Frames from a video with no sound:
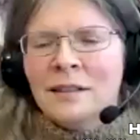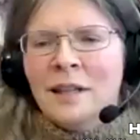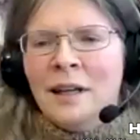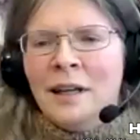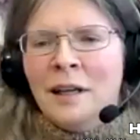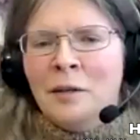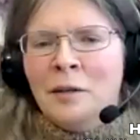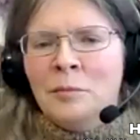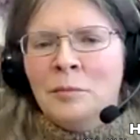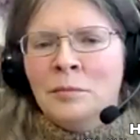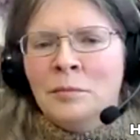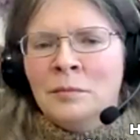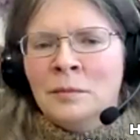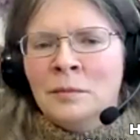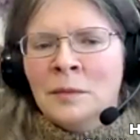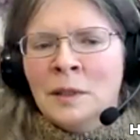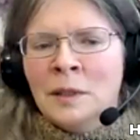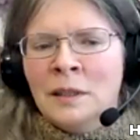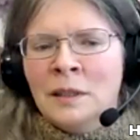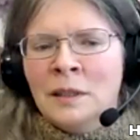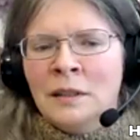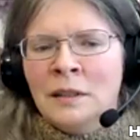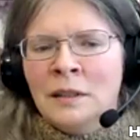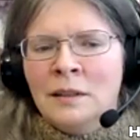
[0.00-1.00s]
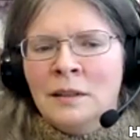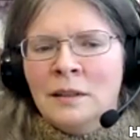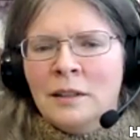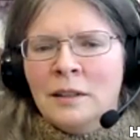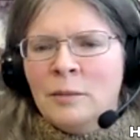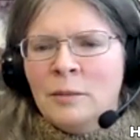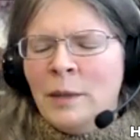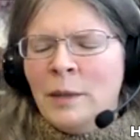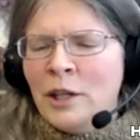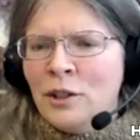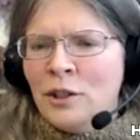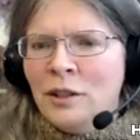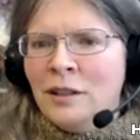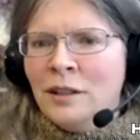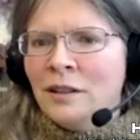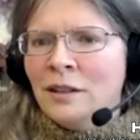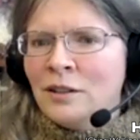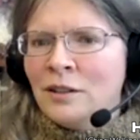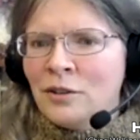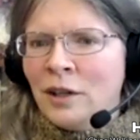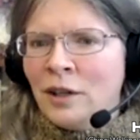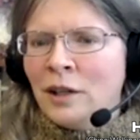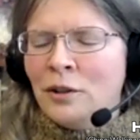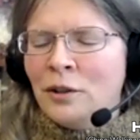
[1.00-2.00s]
um, especially the
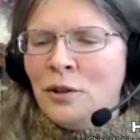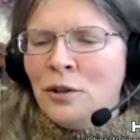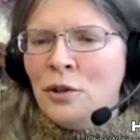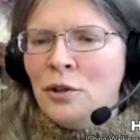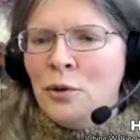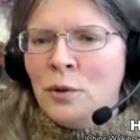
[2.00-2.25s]
structures,